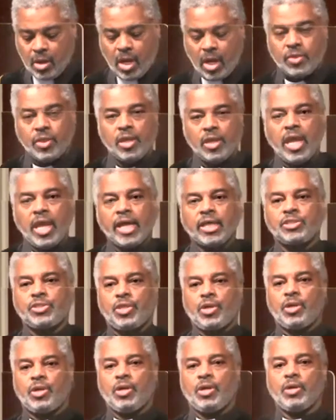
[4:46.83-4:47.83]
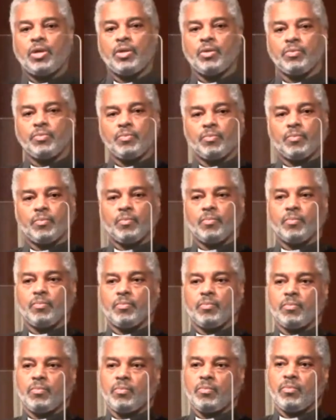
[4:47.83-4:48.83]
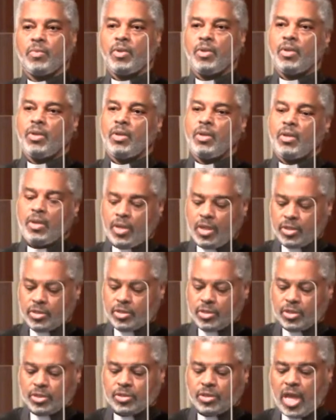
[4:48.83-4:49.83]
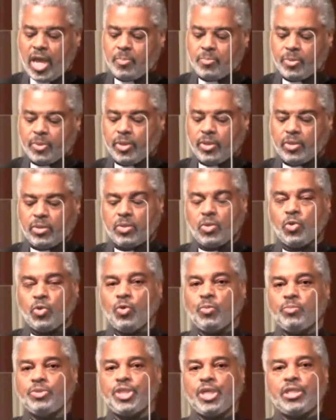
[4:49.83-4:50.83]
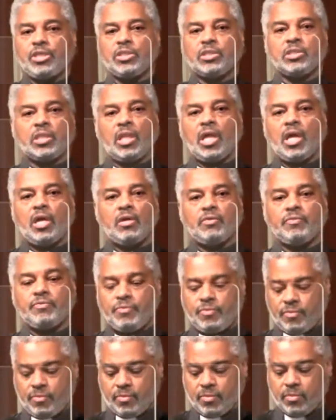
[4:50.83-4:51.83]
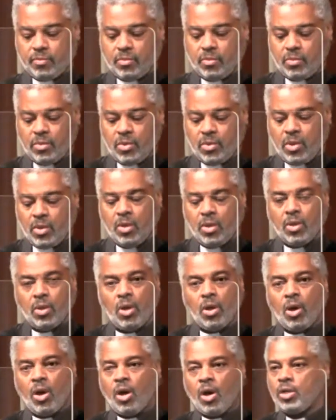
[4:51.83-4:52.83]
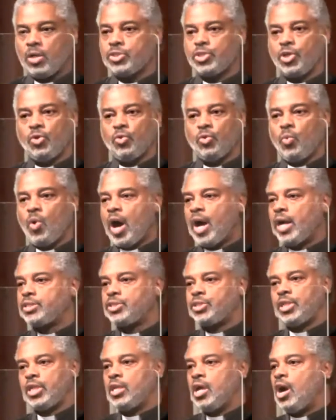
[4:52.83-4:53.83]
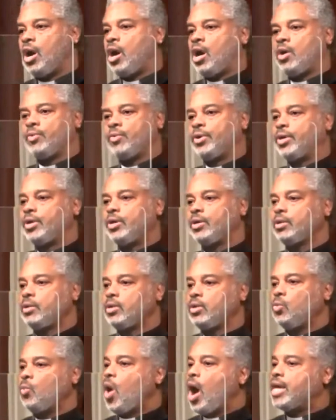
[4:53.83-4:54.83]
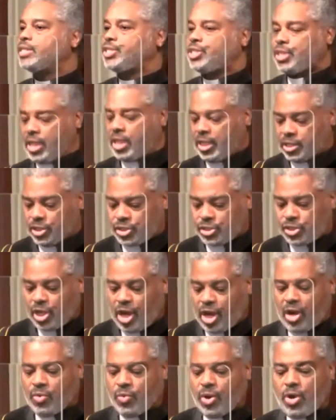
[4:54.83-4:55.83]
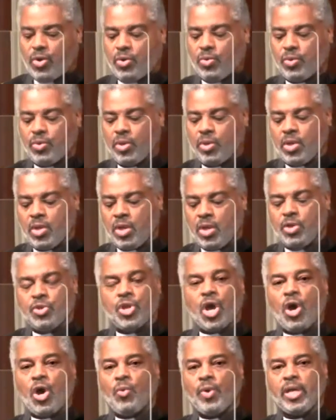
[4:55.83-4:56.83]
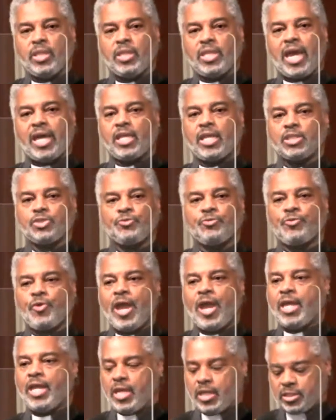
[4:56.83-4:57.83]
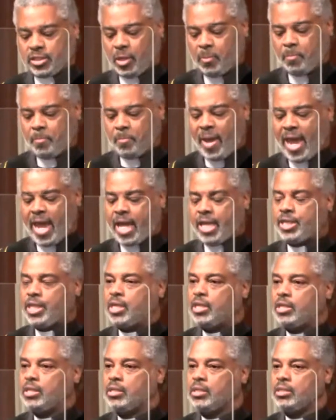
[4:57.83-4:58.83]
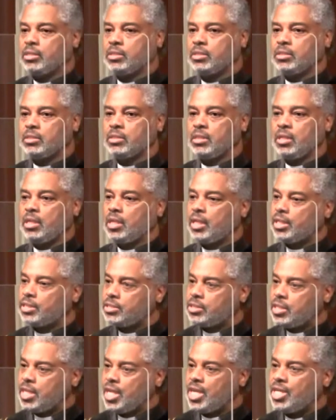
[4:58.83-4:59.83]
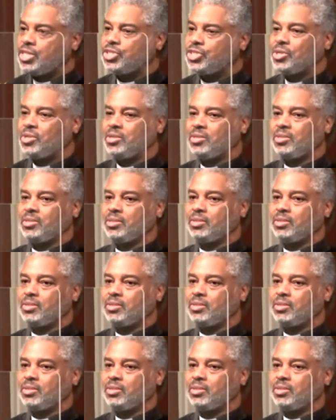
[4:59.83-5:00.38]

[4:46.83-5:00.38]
And then next to her, his disciple, whom Jesus loved, also watched in horror, watched in sorrow, knowing that his friend, his companion, his teacher,